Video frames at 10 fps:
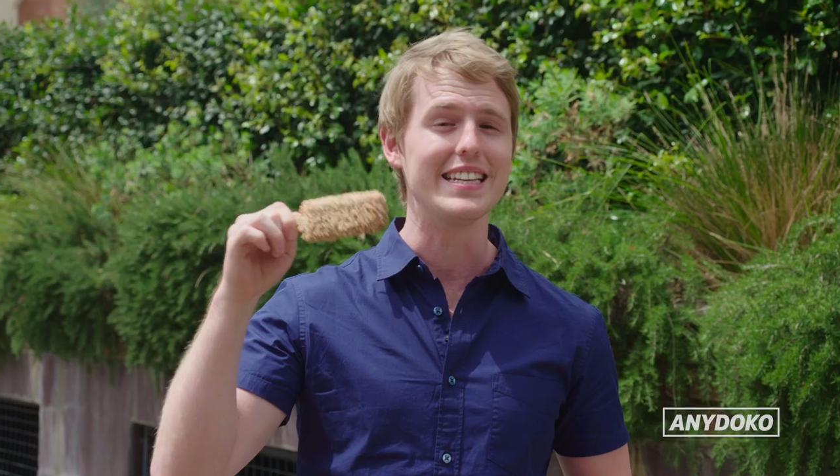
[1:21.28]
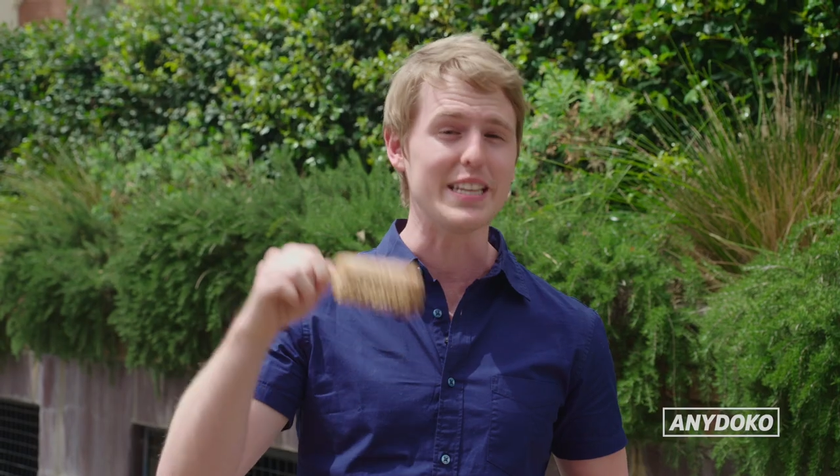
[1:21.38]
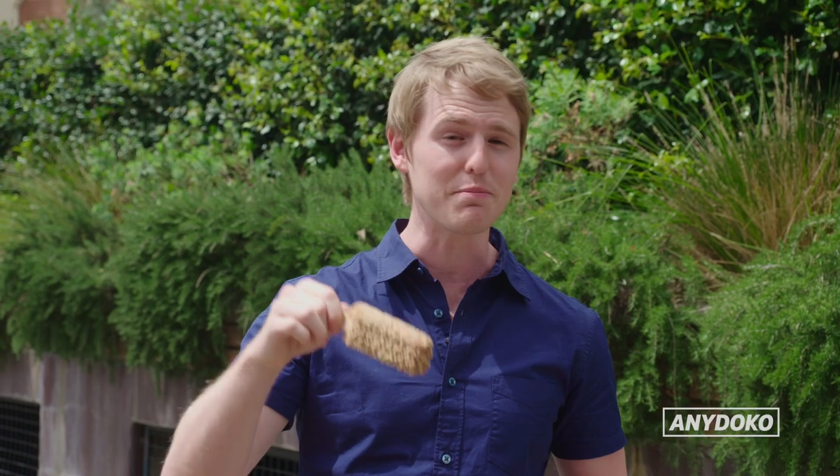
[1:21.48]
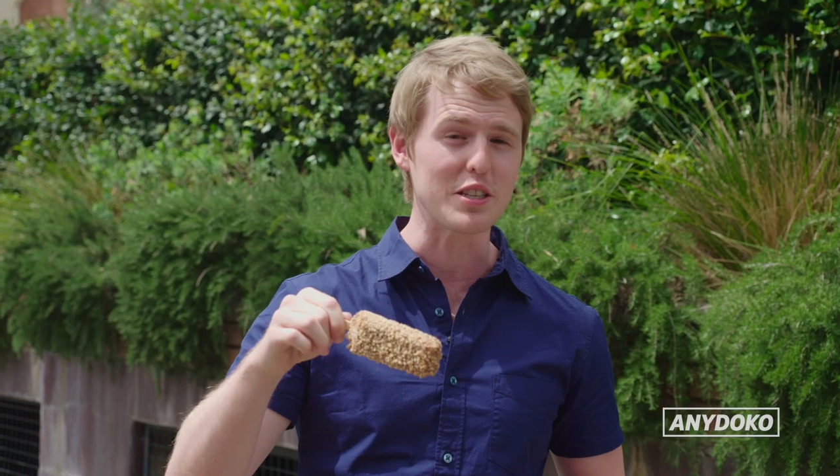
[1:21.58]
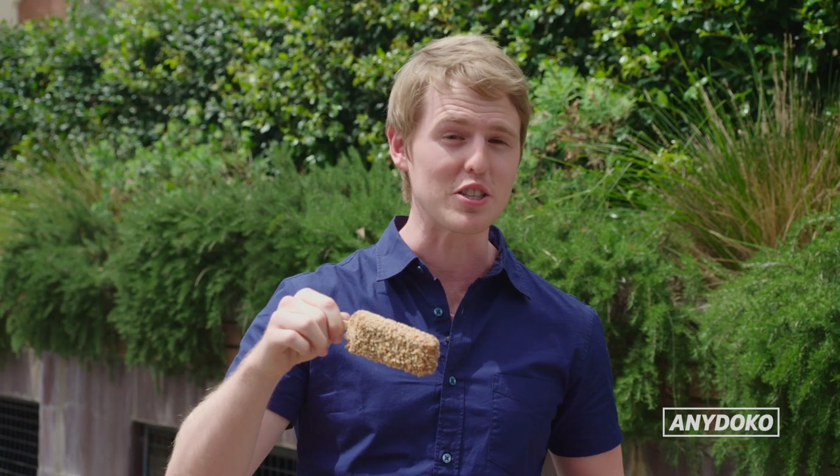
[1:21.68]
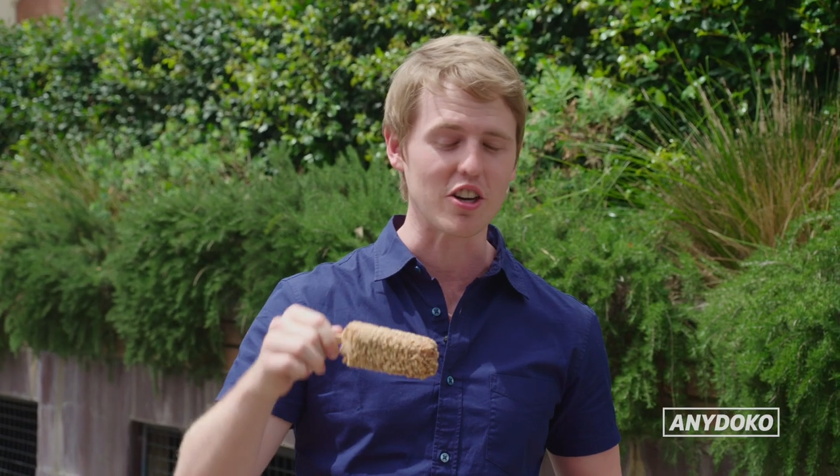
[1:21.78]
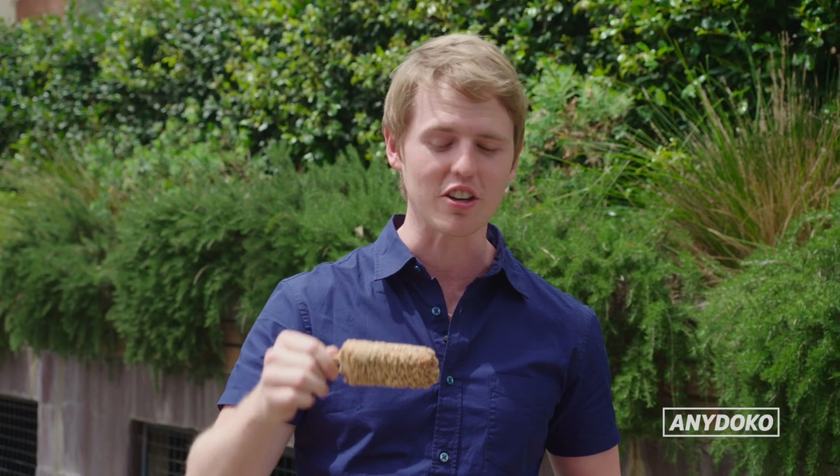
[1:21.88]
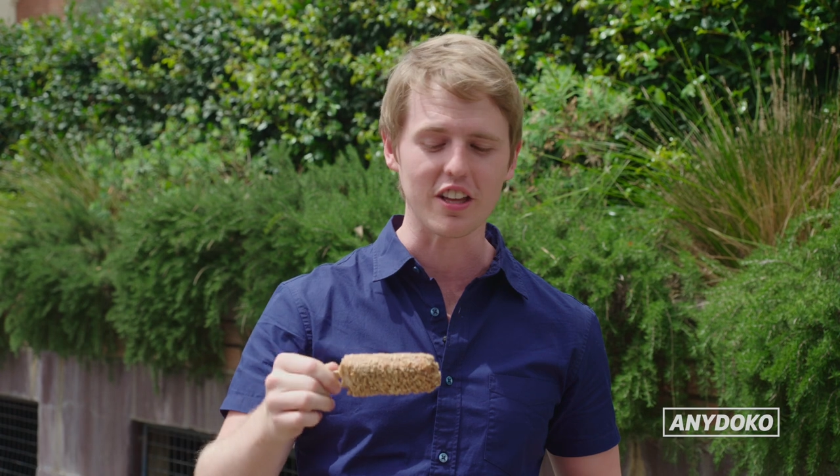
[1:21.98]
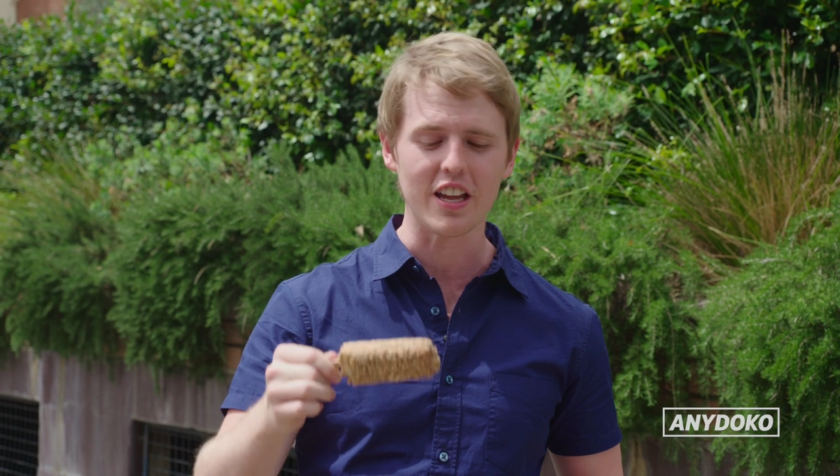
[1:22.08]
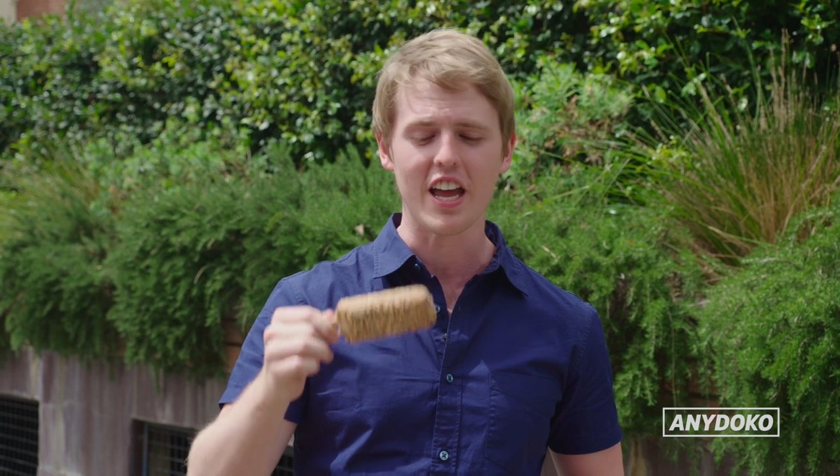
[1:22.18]
dipped in
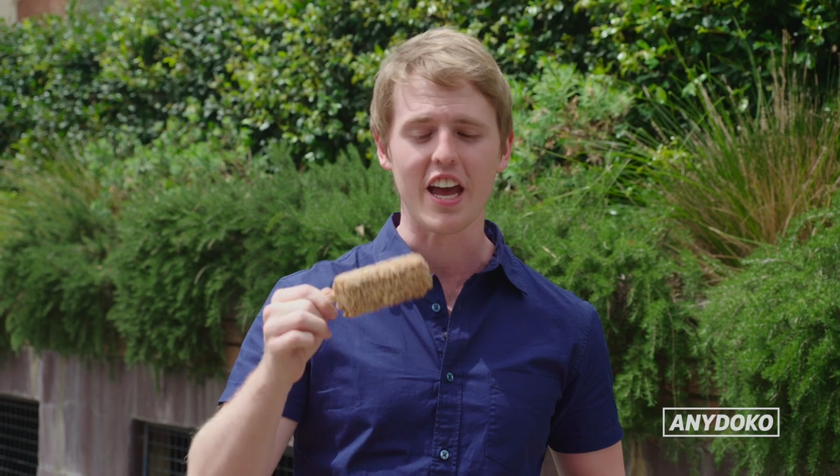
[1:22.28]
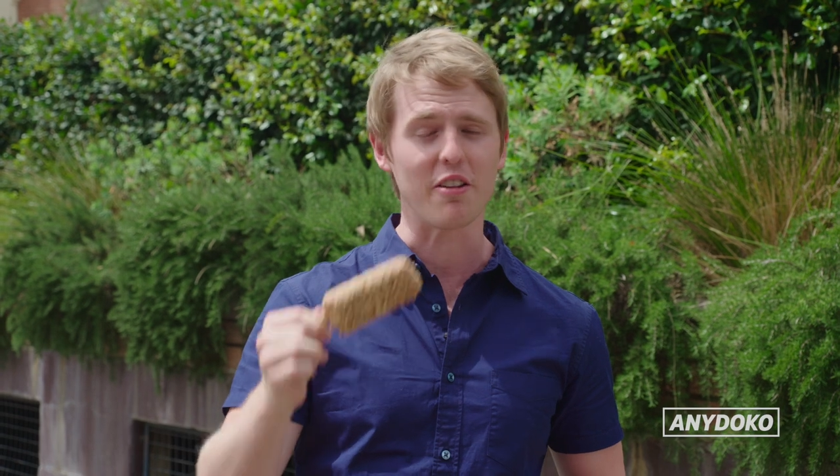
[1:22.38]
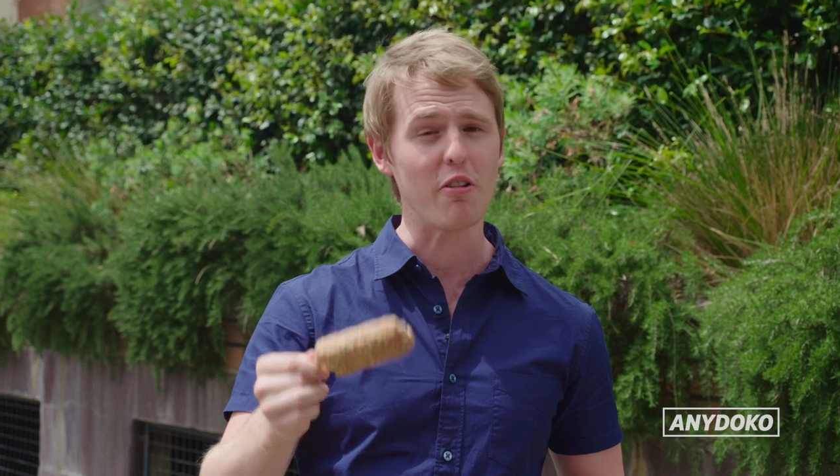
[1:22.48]
chocolate and